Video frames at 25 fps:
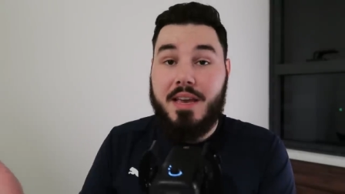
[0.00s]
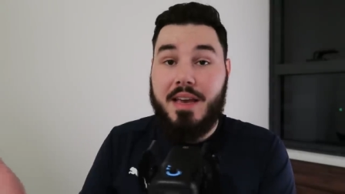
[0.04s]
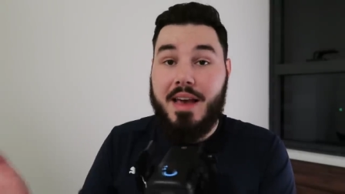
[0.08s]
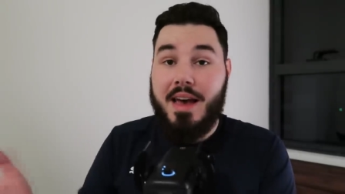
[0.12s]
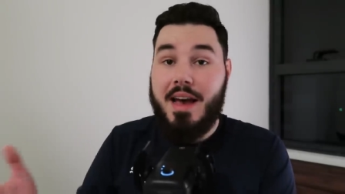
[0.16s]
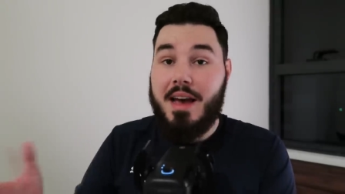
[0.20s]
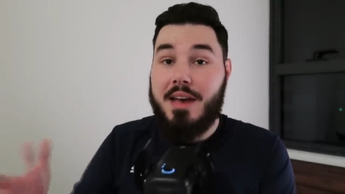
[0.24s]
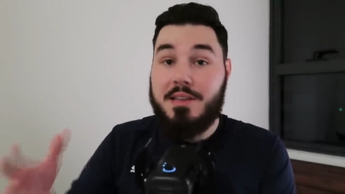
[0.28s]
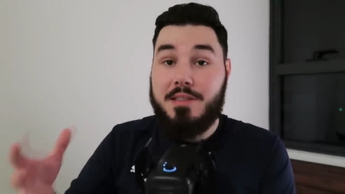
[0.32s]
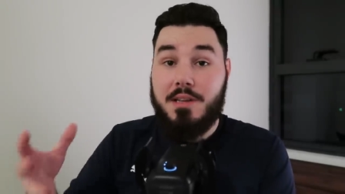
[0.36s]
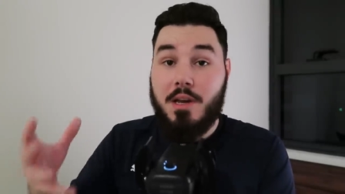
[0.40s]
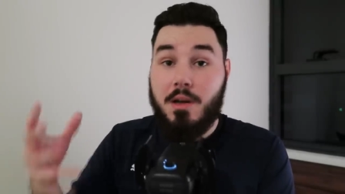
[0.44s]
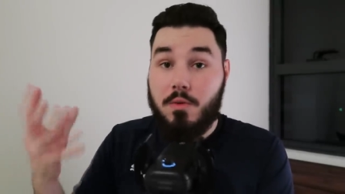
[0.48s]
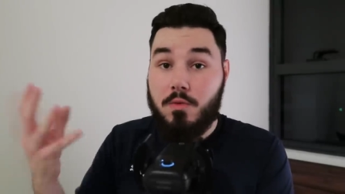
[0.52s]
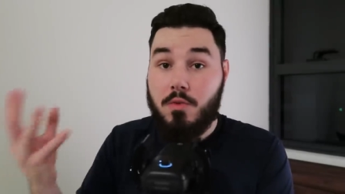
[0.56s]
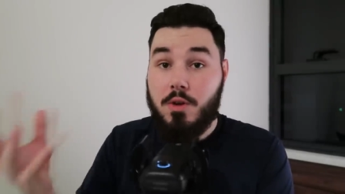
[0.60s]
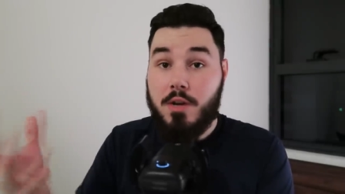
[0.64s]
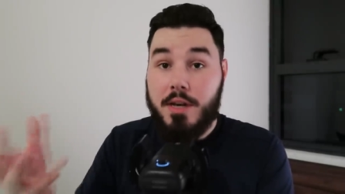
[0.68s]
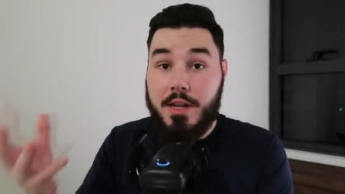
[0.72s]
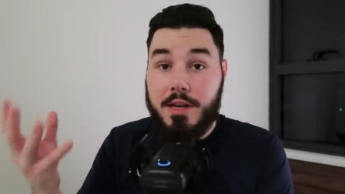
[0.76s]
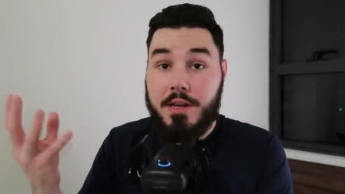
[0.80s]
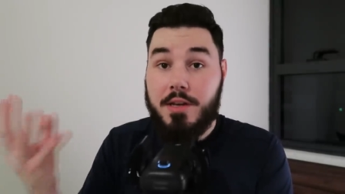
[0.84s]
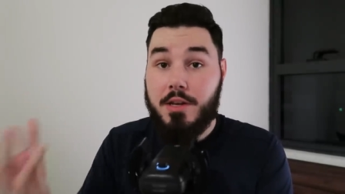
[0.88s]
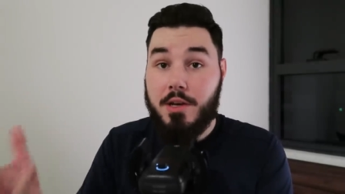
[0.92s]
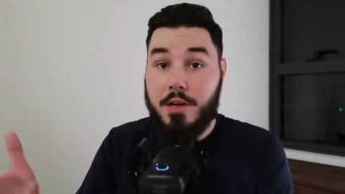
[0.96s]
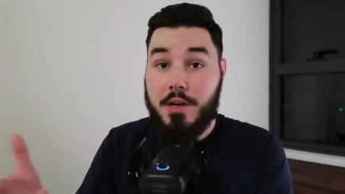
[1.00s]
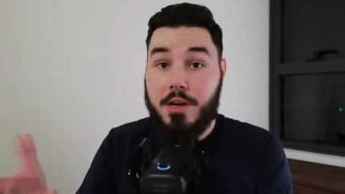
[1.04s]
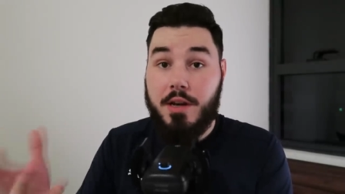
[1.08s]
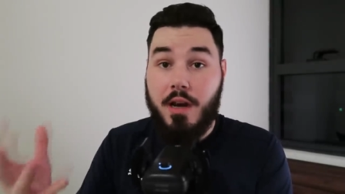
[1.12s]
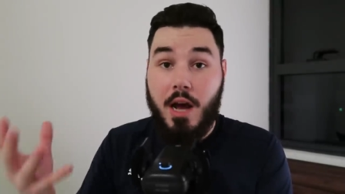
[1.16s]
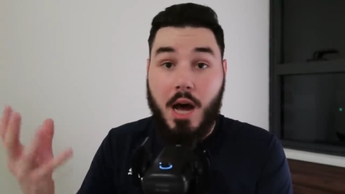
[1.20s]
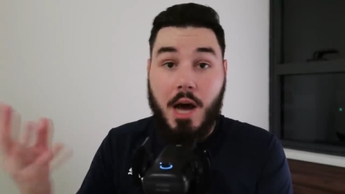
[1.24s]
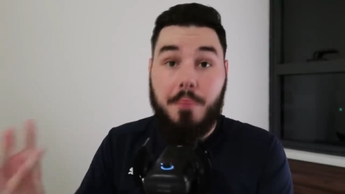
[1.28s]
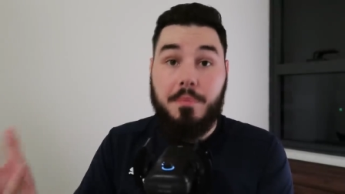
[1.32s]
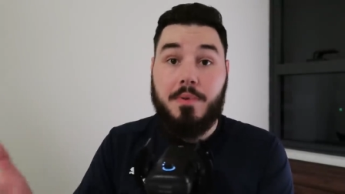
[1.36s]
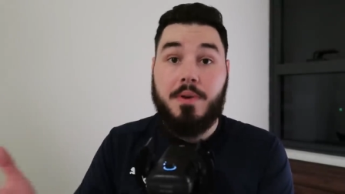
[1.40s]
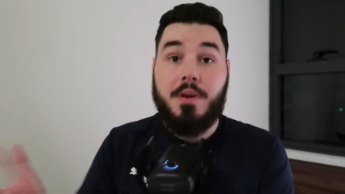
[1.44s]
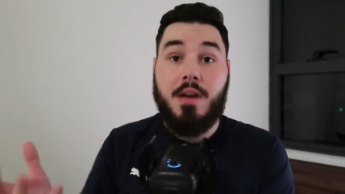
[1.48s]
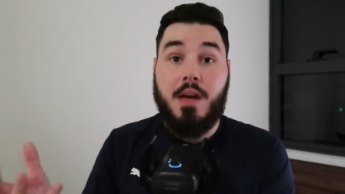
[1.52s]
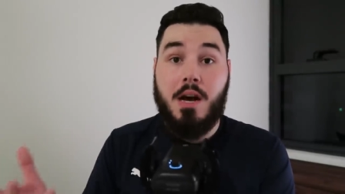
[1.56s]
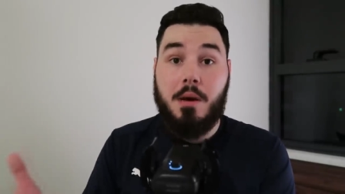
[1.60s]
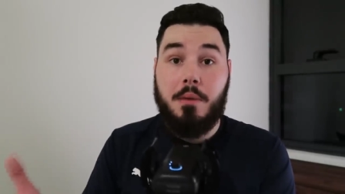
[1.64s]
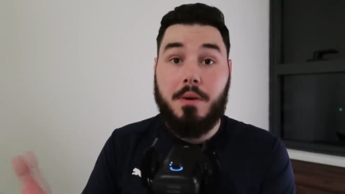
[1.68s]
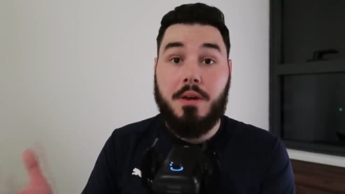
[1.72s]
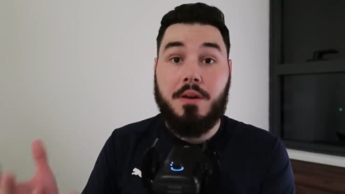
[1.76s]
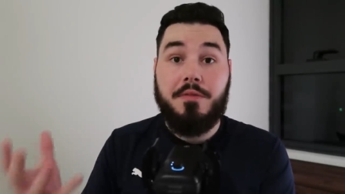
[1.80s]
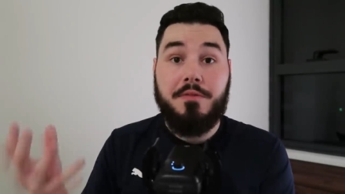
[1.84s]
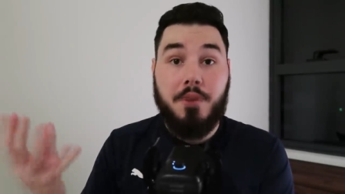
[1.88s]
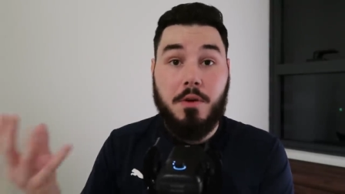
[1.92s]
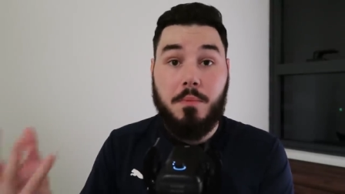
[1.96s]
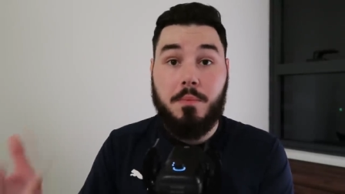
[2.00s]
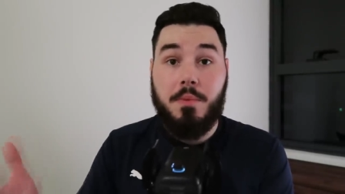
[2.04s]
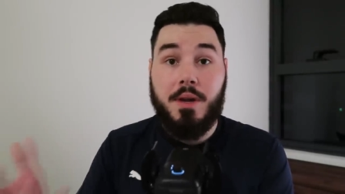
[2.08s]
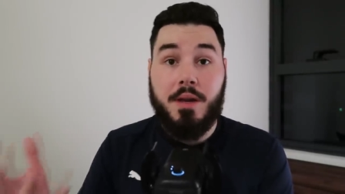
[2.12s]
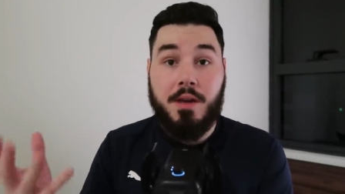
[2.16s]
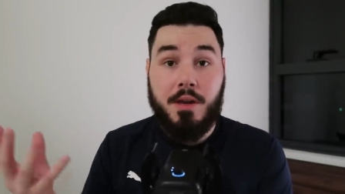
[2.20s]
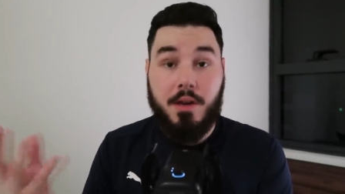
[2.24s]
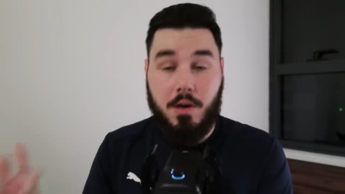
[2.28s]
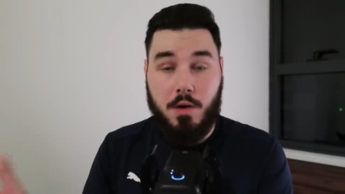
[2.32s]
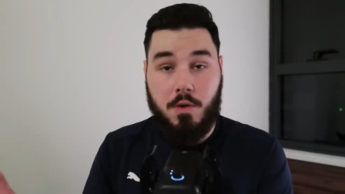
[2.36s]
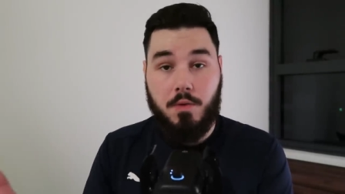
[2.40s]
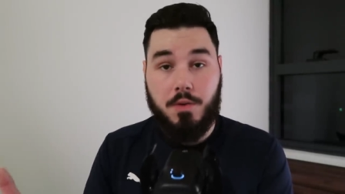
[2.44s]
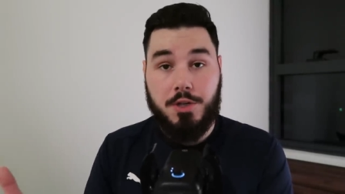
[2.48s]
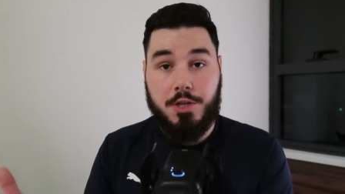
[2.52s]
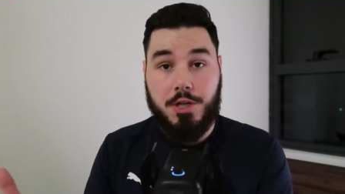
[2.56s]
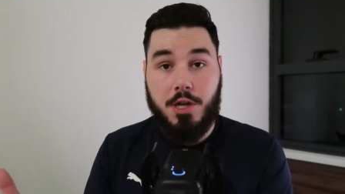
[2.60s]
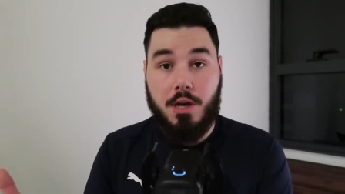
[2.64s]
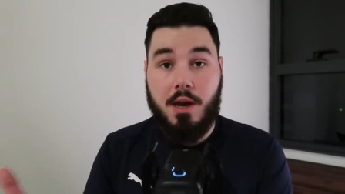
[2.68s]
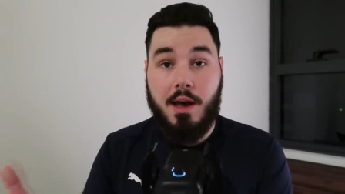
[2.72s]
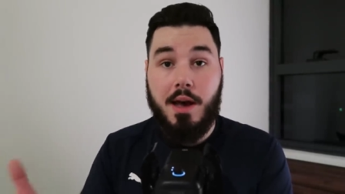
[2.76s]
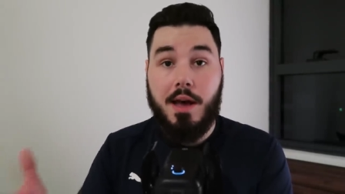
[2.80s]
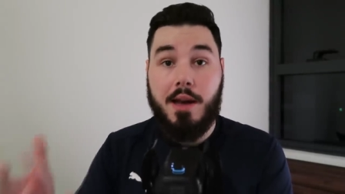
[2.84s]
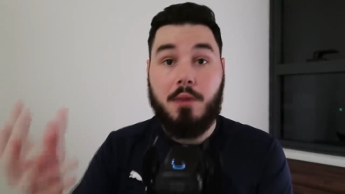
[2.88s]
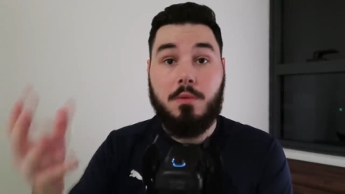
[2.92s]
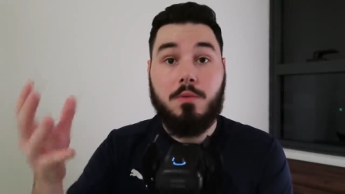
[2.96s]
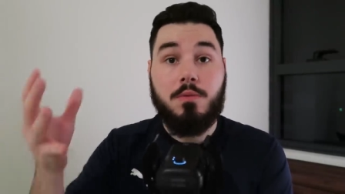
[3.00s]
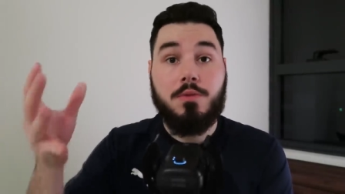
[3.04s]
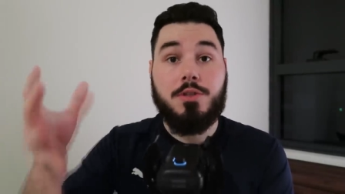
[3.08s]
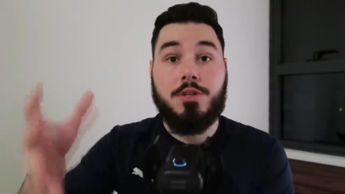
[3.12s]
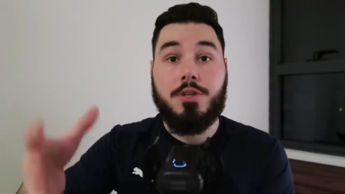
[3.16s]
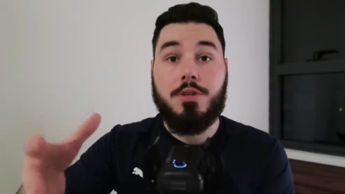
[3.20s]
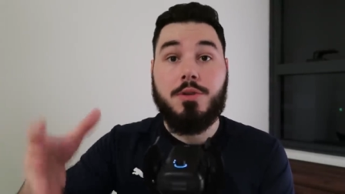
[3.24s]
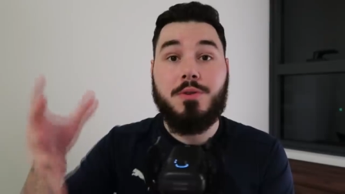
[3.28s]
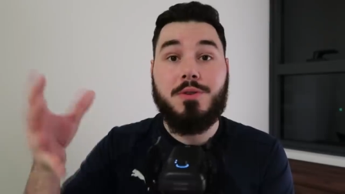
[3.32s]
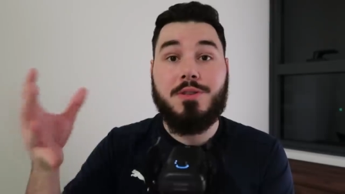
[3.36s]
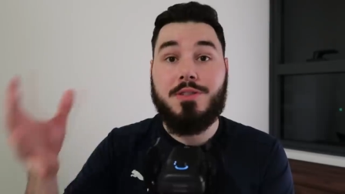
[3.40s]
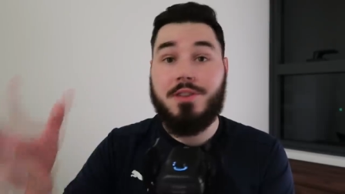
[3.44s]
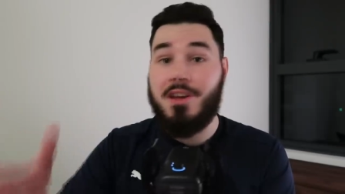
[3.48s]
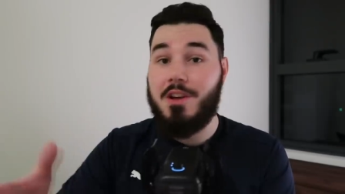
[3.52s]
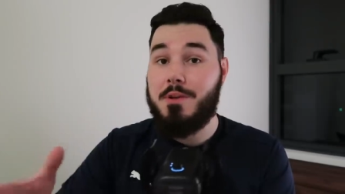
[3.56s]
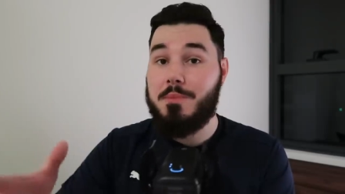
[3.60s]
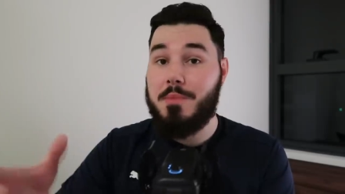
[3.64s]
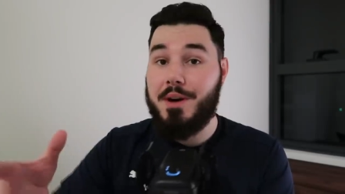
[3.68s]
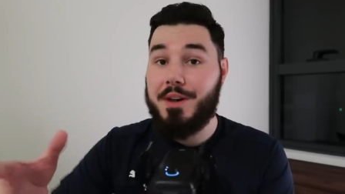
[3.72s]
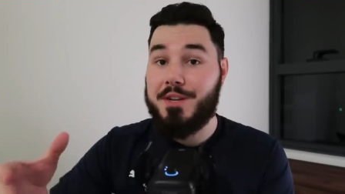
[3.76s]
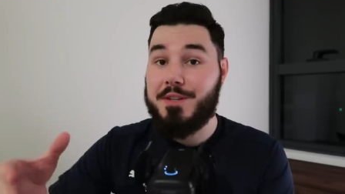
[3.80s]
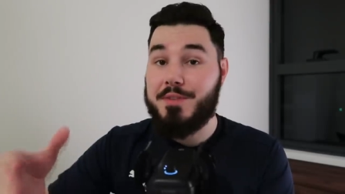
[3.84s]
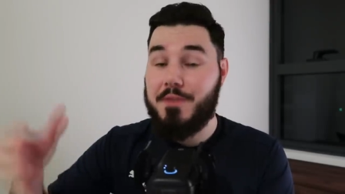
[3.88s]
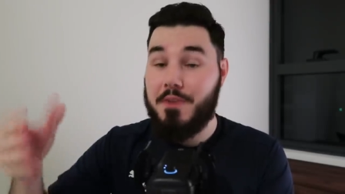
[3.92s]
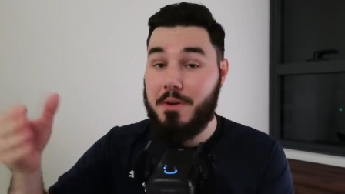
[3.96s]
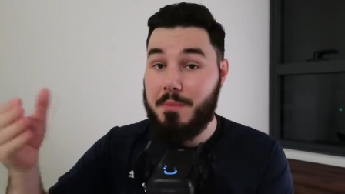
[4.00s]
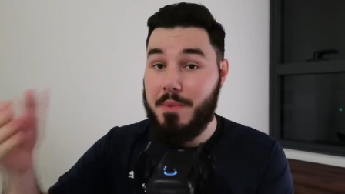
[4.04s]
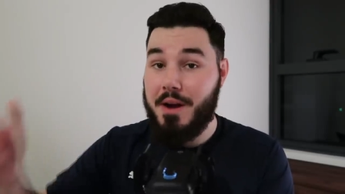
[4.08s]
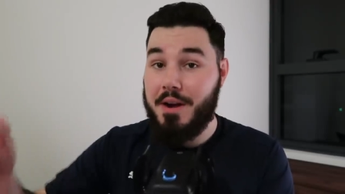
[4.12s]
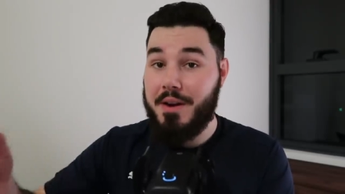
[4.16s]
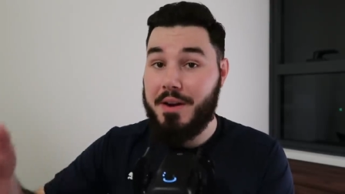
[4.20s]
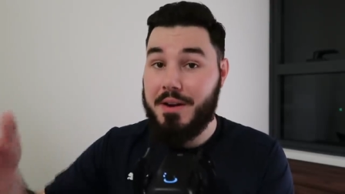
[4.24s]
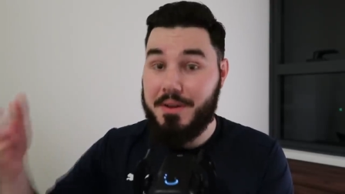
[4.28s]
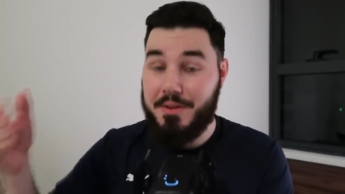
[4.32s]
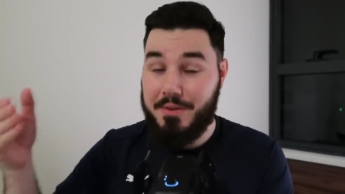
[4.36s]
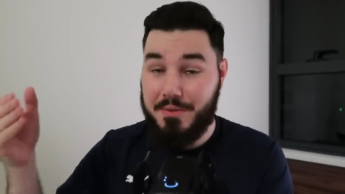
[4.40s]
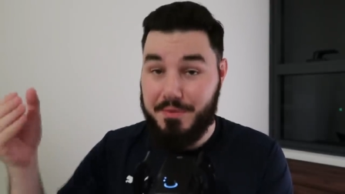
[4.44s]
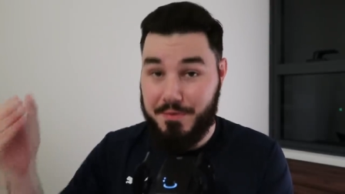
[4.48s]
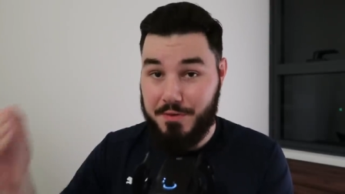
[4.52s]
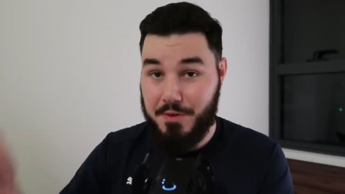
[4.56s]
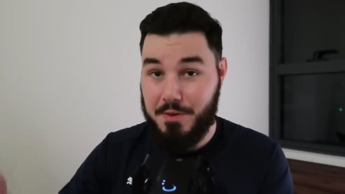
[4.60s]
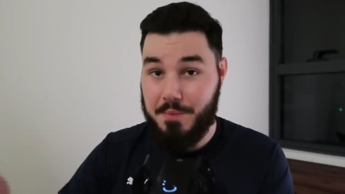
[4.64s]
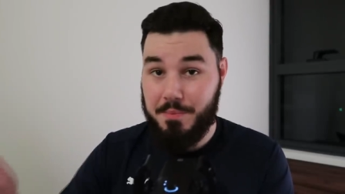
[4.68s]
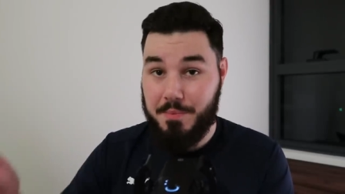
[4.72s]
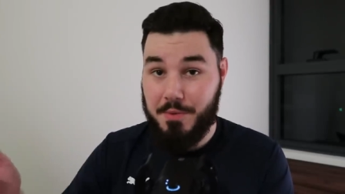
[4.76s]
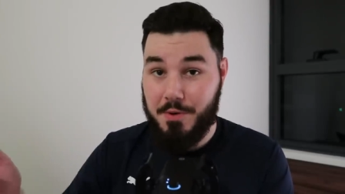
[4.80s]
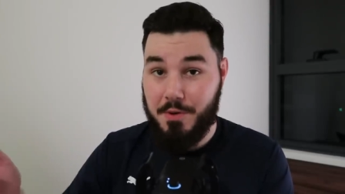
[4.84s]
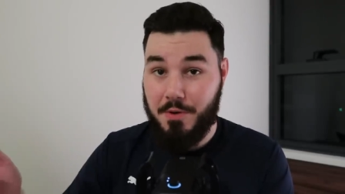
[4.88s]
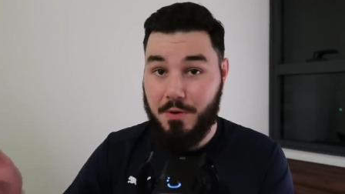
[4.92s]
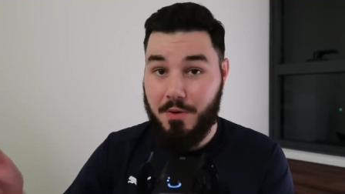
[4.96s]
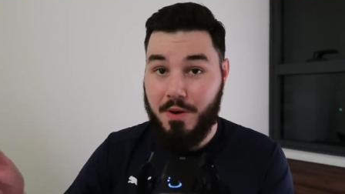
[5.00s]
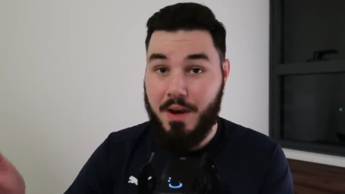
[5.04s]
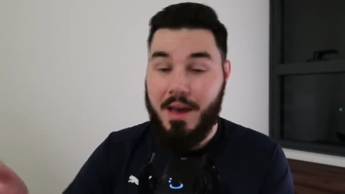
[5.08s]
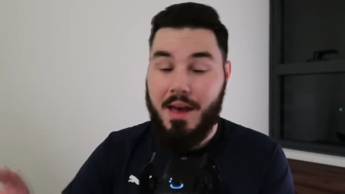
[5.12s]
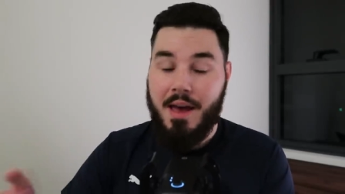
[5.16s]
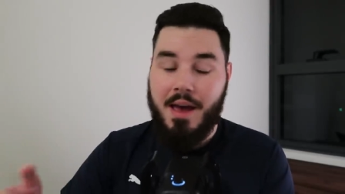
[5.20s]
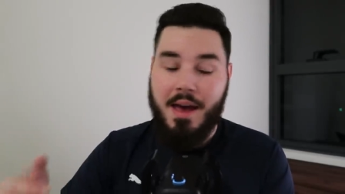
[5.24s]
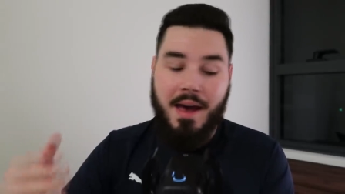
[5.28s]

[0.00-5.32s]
it has a really good up and coming footballing culture and it will do so much for American football.